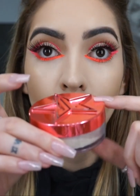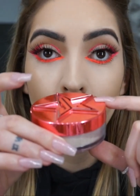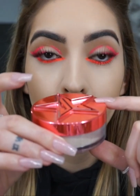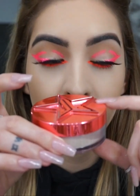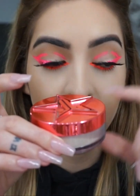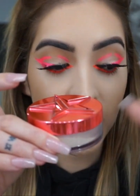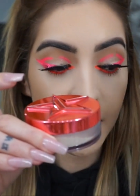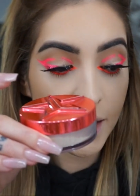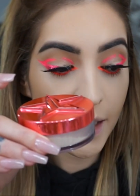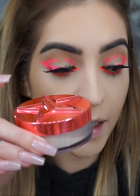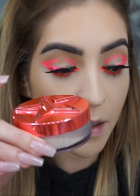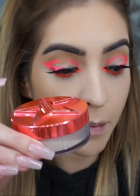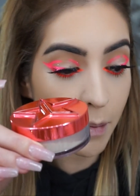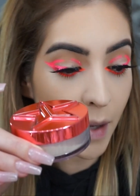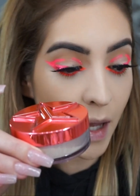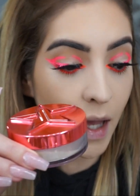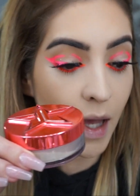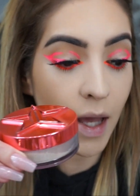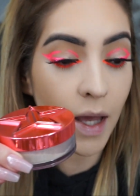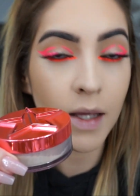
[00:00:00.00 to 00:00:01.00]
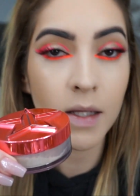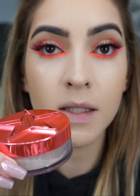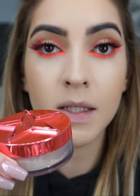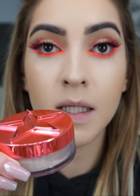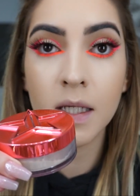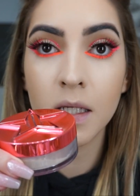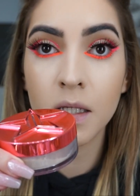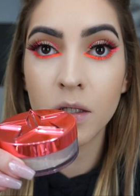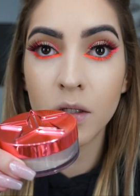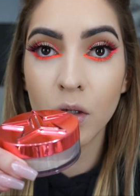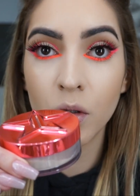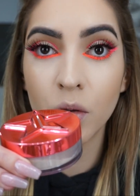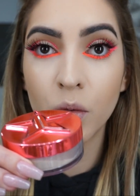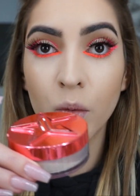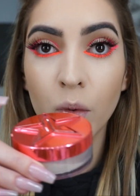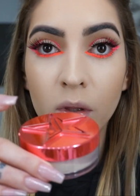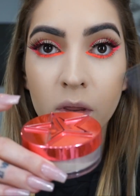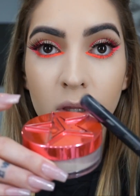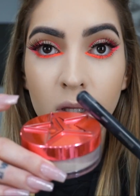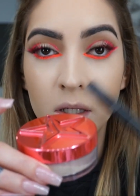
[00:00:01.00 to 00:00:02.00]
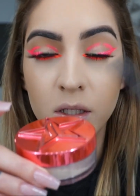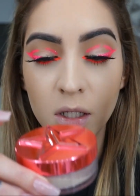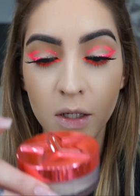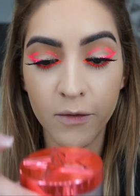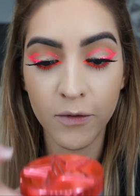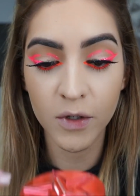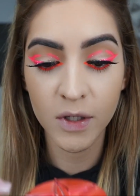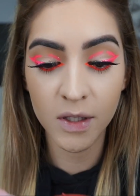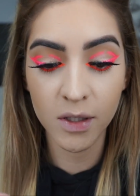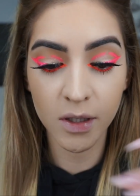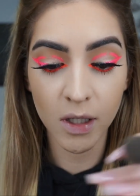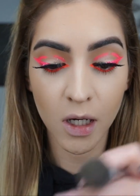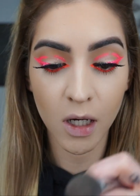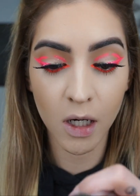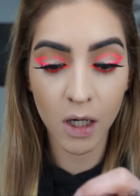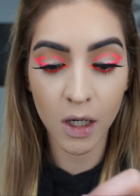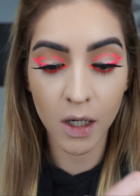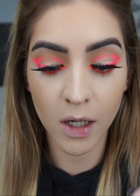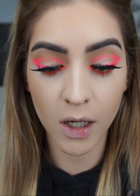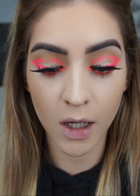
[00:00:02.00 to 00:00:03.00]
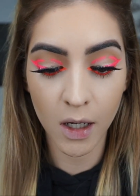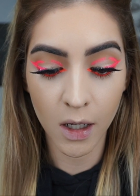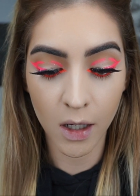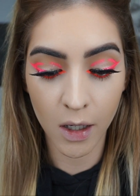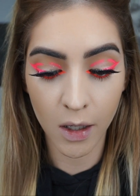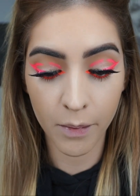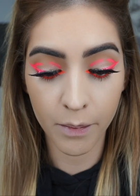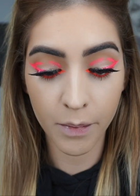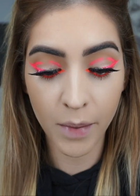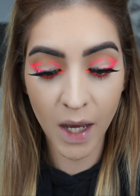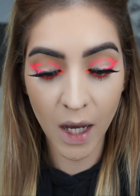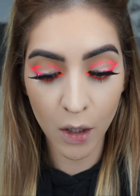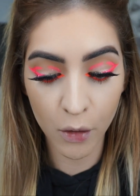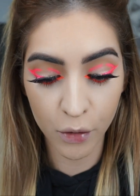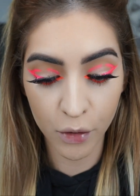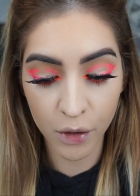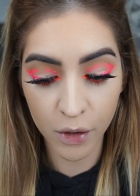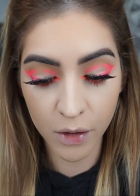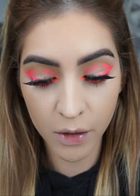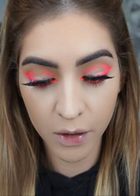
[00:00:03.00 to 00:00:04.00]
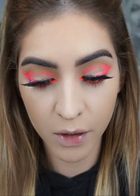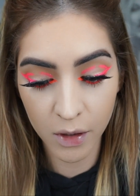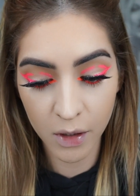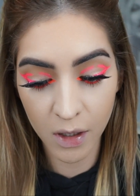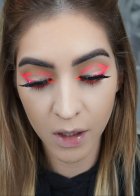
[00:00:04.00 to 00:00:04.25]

I'm gonna set my T-zone with the Jeffree Star powder.